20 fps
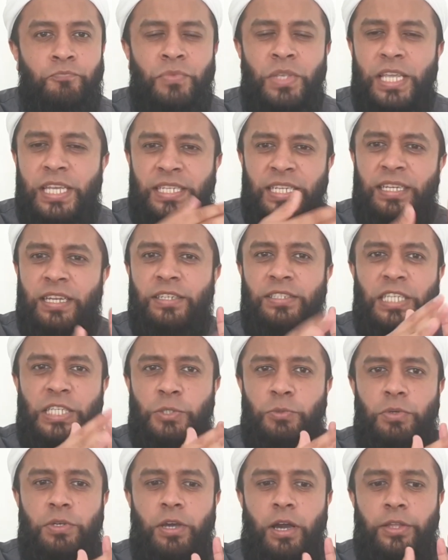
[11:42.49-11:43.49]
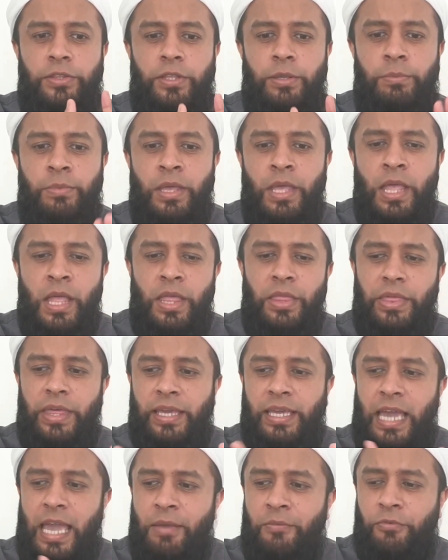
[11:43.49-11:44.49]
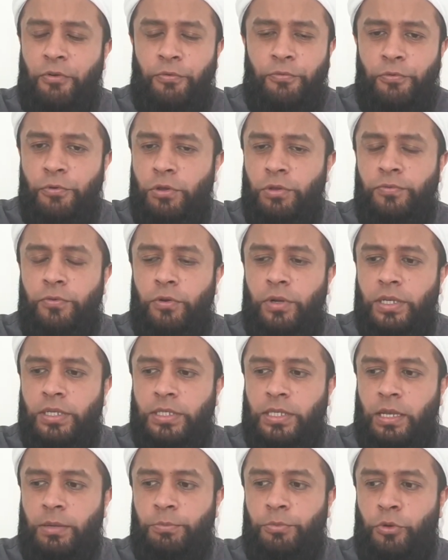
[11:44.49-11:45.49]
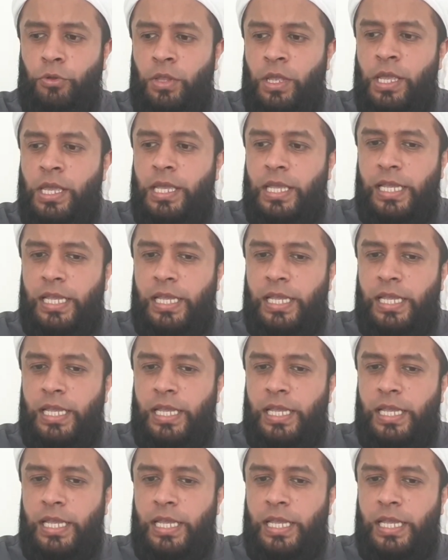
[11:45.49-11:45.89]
He didn't disregard them. They came for food, for example.